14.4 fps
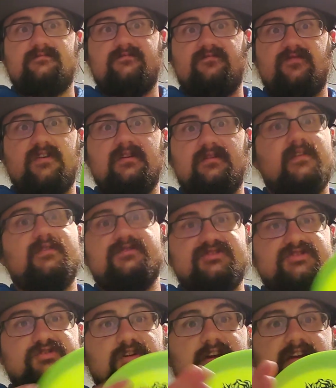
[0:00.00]
very, very
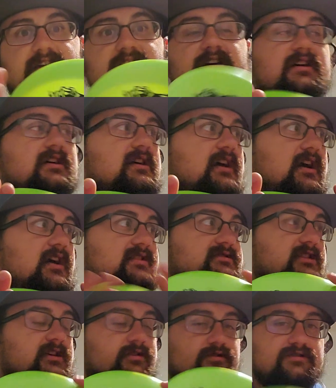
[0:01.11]
straight to
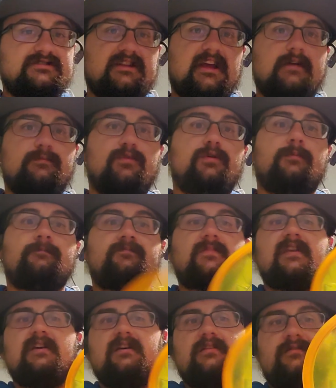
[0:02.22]
understable.
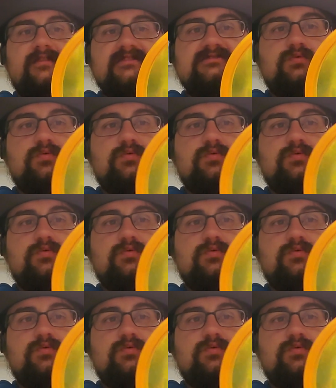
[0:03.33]
This